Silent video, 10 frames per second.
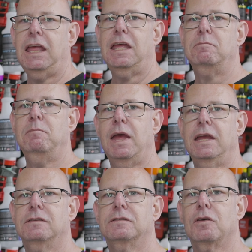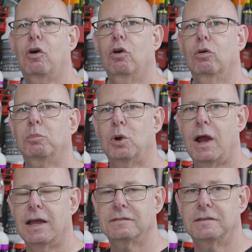It makes the whole
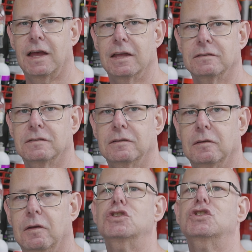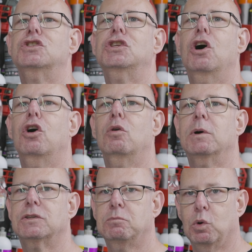process so
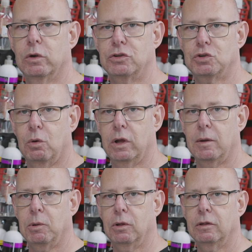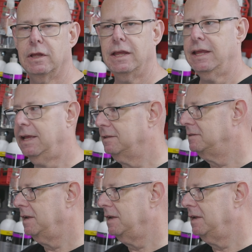much more enjoyable. It's